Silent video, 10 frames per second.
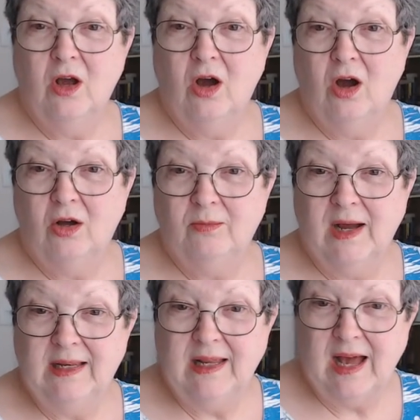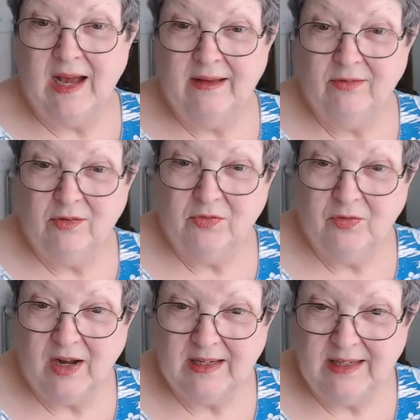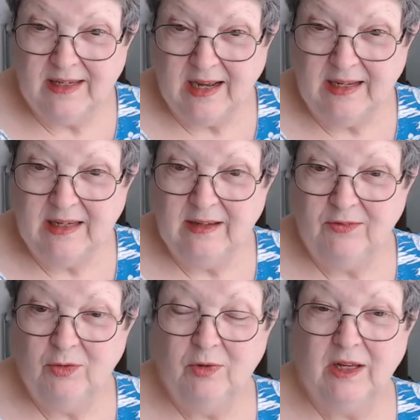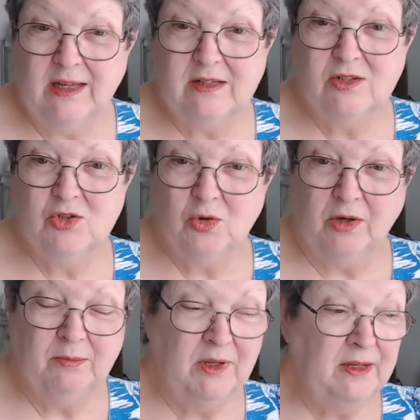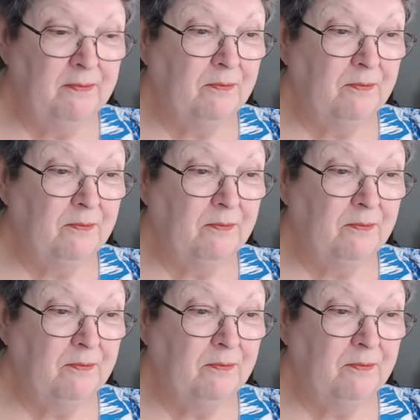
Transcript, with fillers: on my live on Friday night if you would like to join me.